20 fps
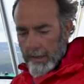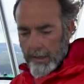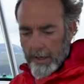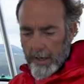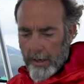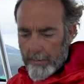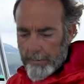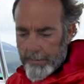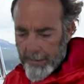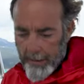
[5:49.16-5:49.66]
the
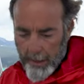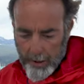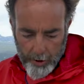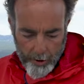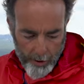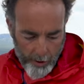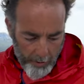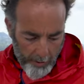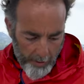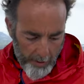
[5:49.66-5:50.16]
helm
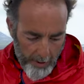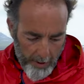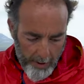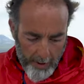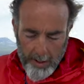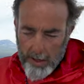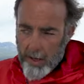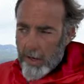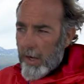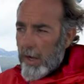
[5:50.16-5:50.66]
station
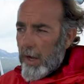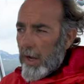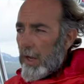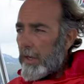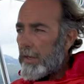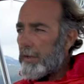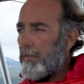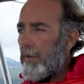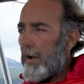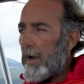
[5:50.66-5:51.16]

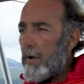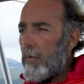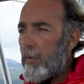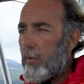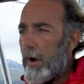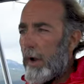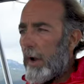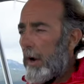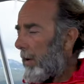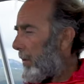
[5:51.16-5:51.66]
is very
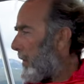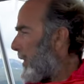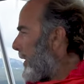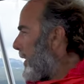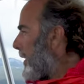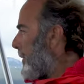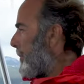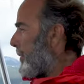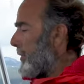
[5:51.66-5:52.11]
well uh,